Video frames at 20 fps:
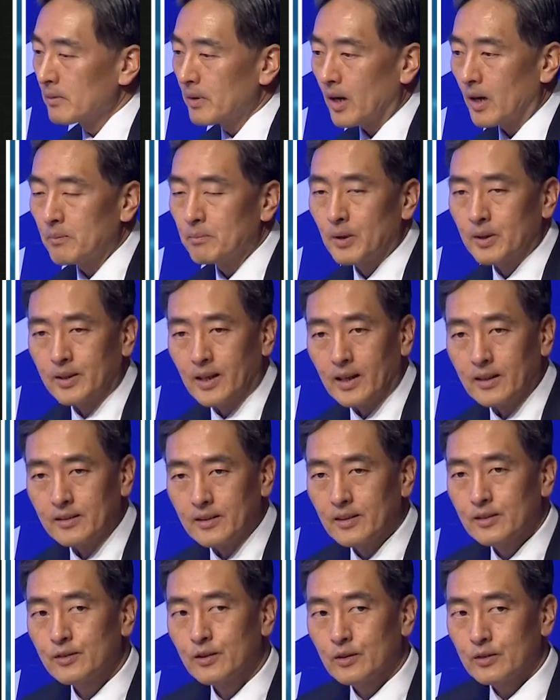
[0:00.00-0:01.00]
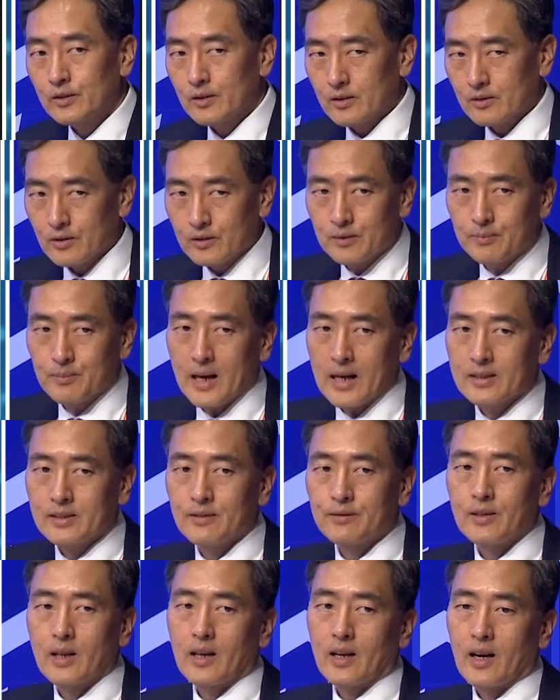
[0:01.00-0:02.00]
Um, but that is just just
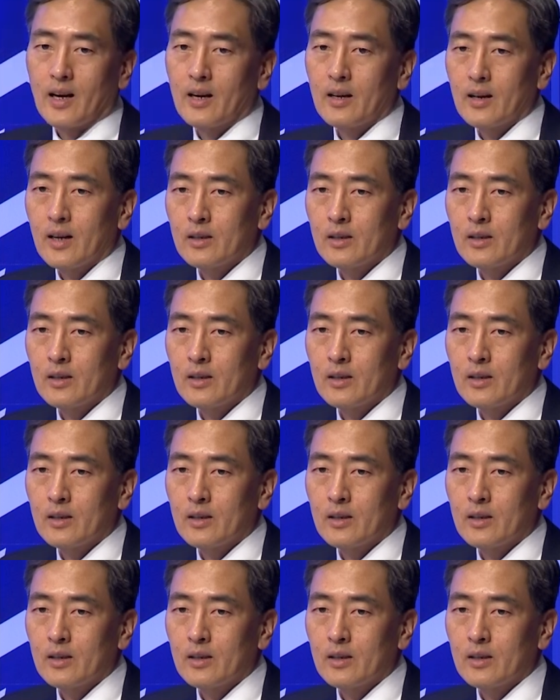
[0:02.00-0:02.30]
massive data,